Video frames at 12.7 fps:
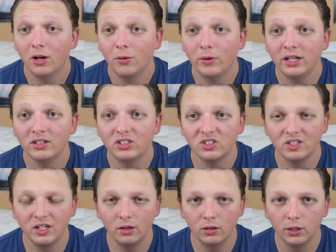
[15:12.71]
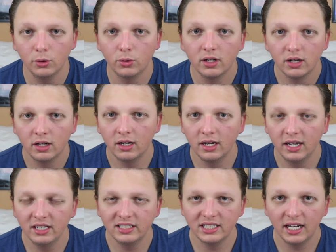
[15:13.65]
we get to see Luke
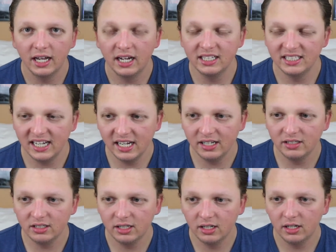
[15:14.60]
attend